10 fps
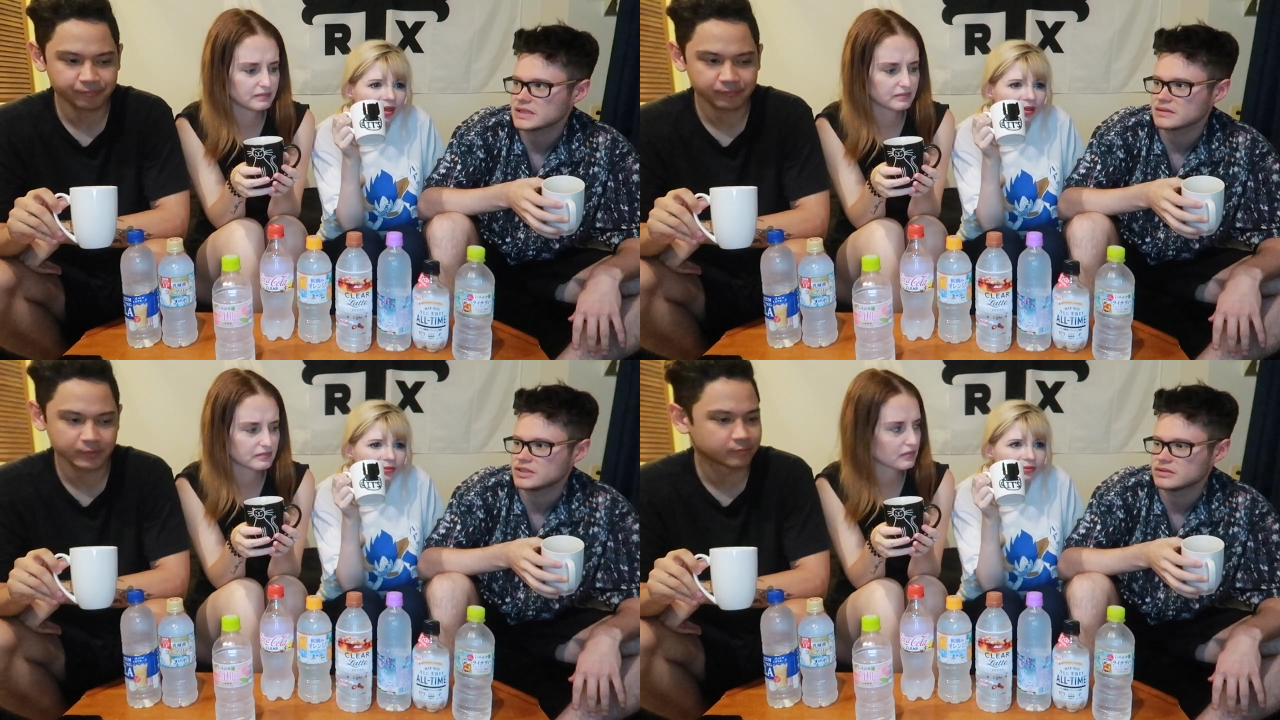Speaker 1: tastes
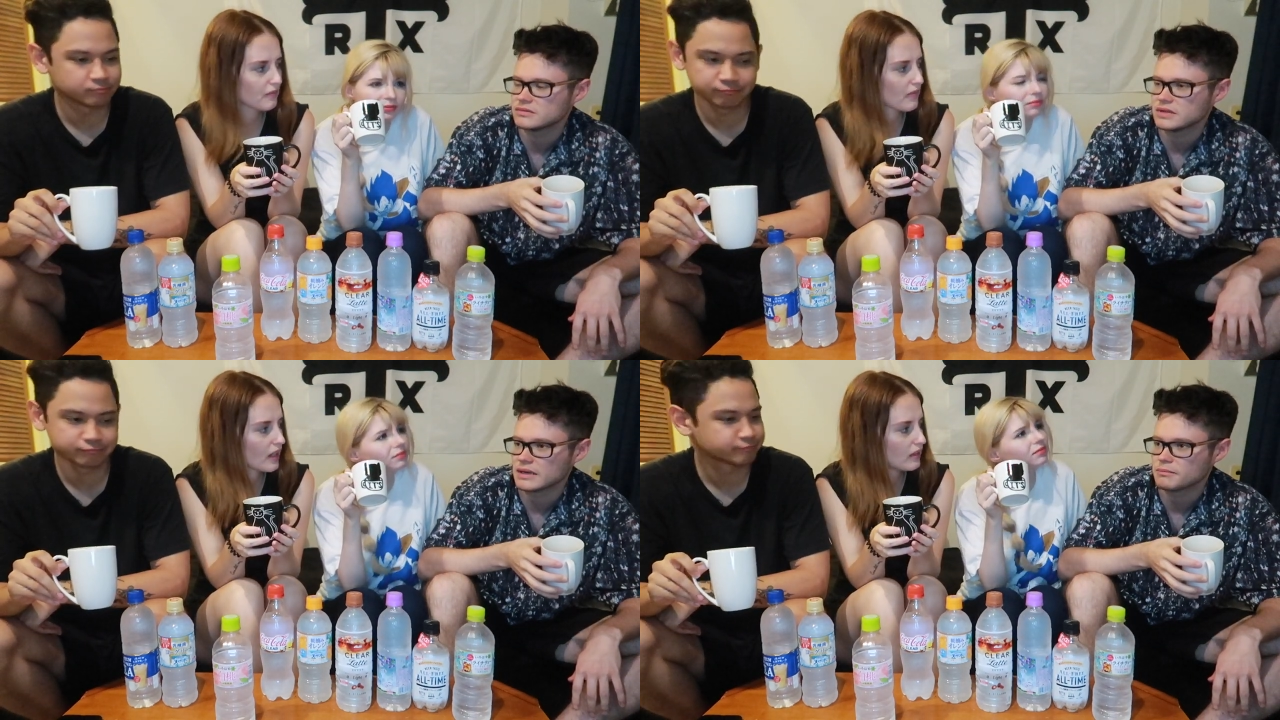
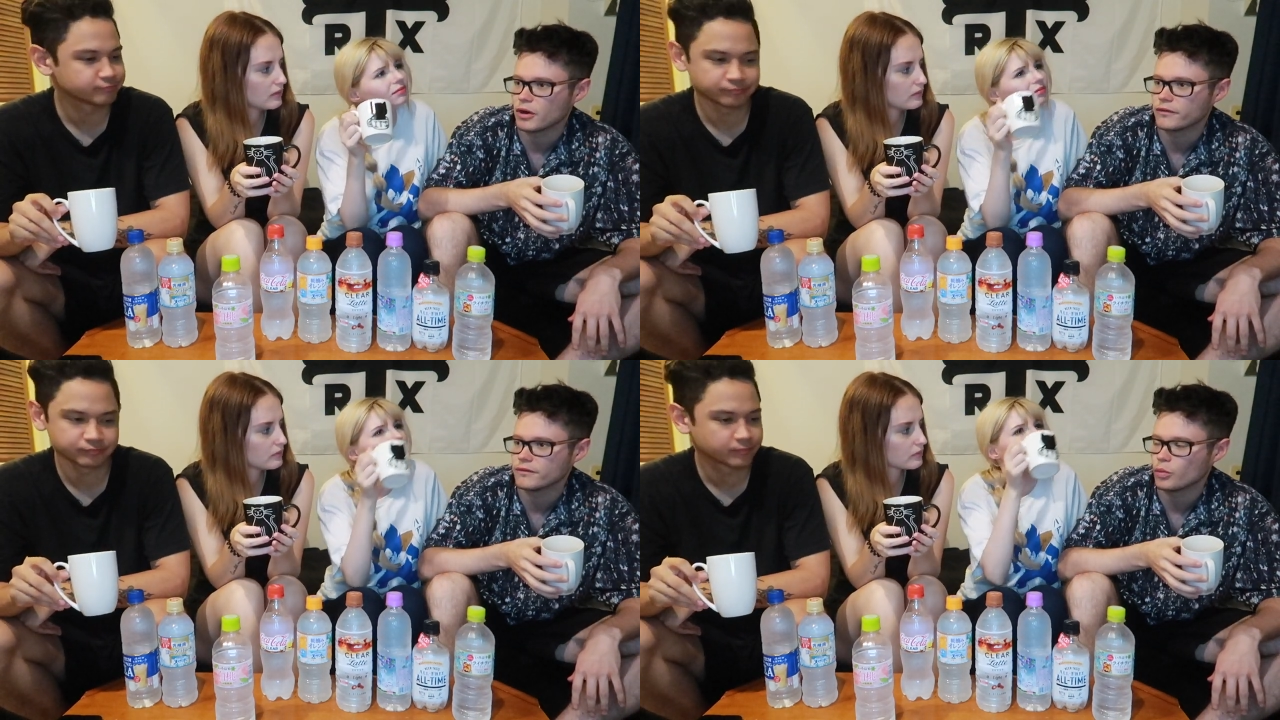like
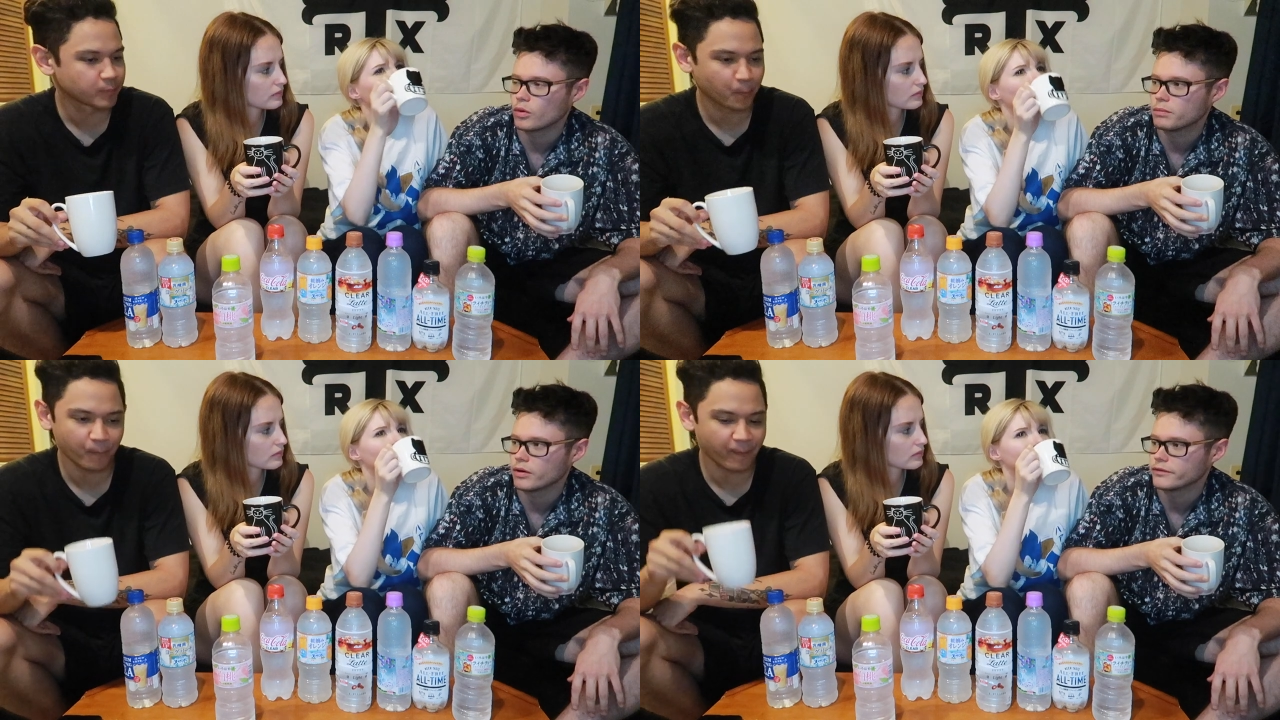perfume.
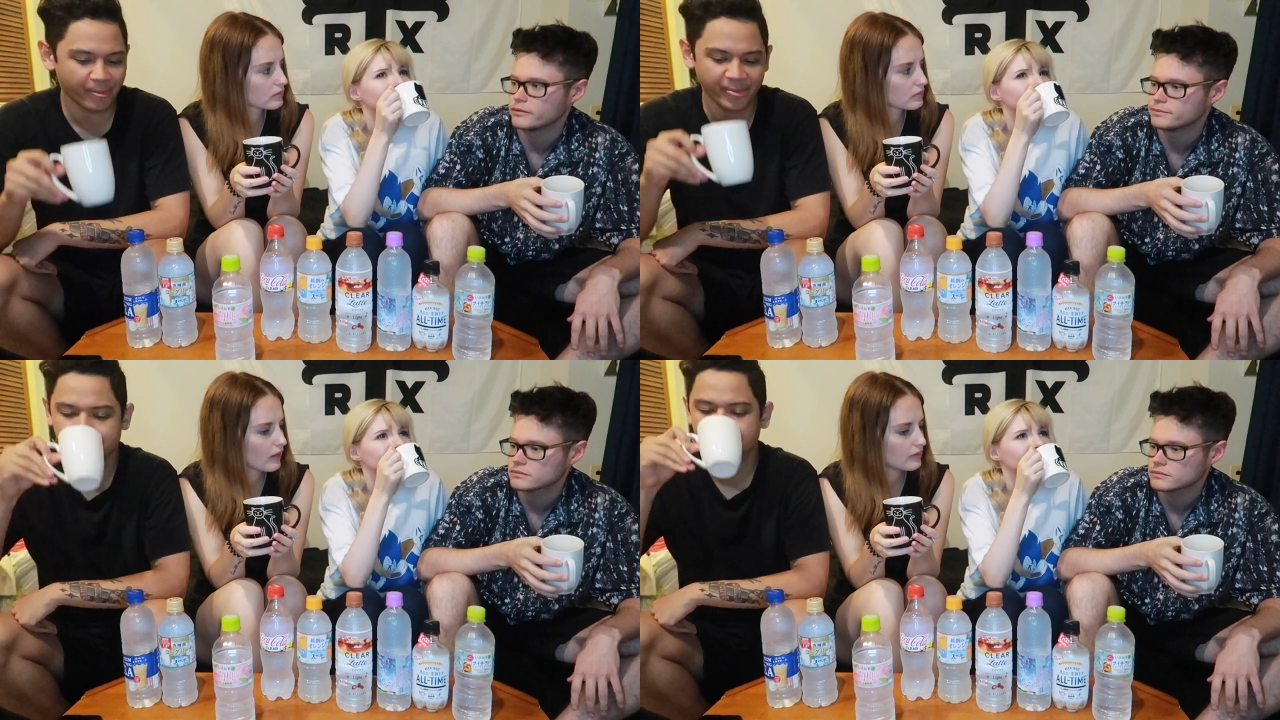
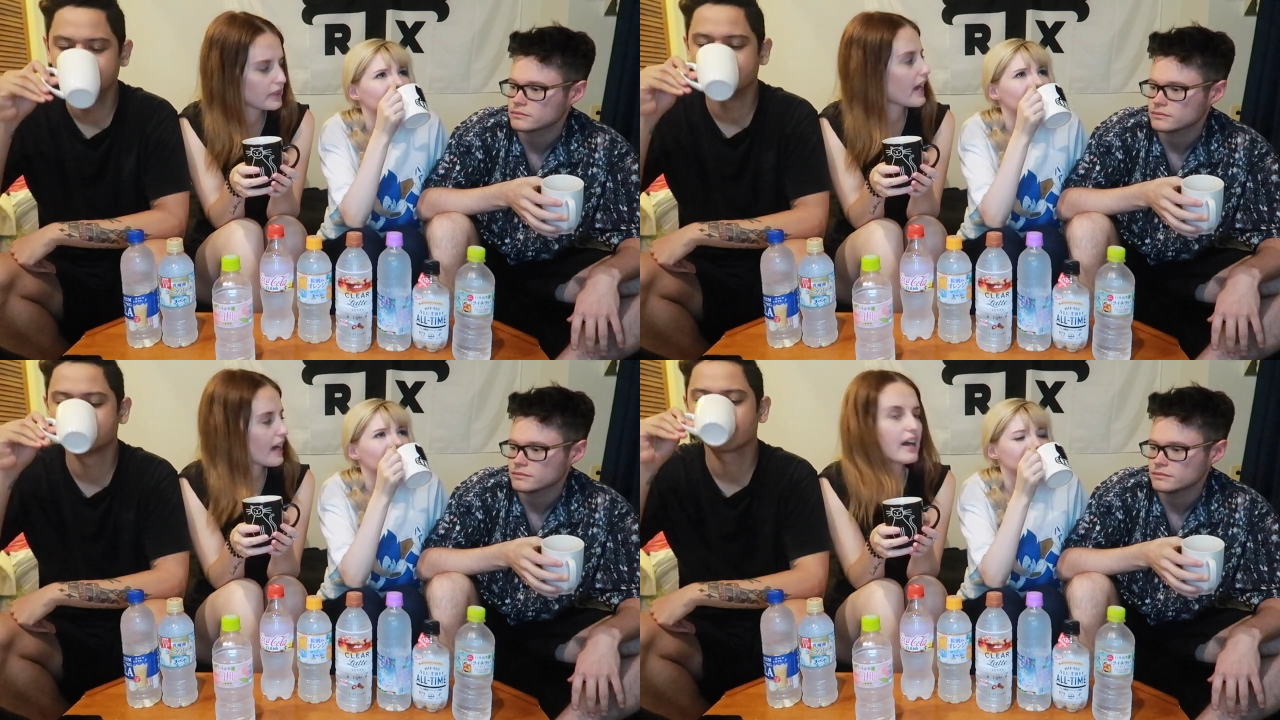Mm.
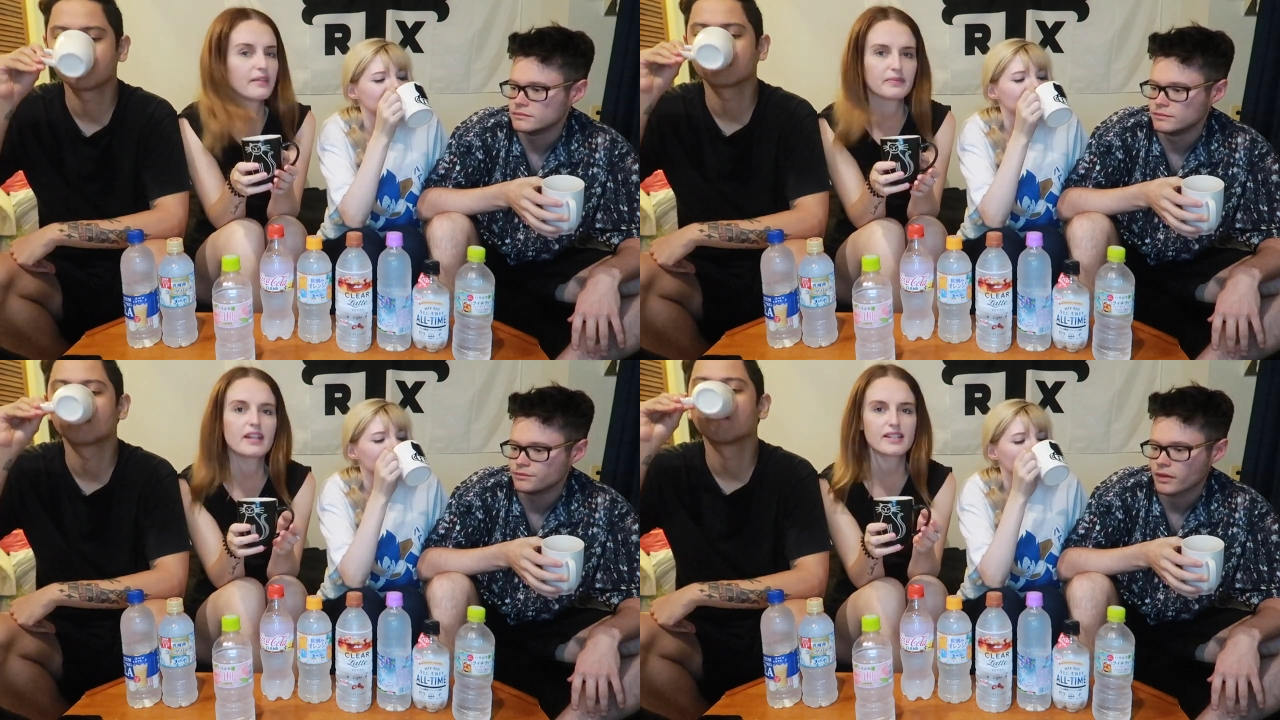
Speaker 2: Yeah,
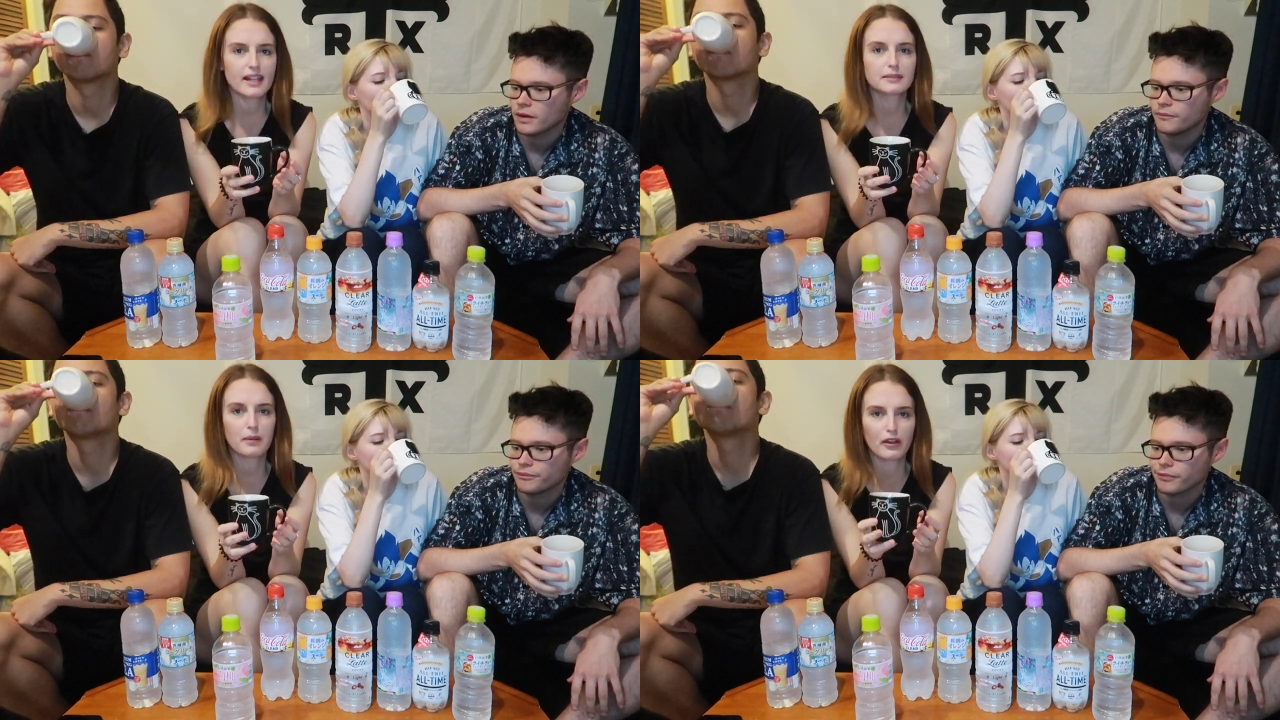it tastes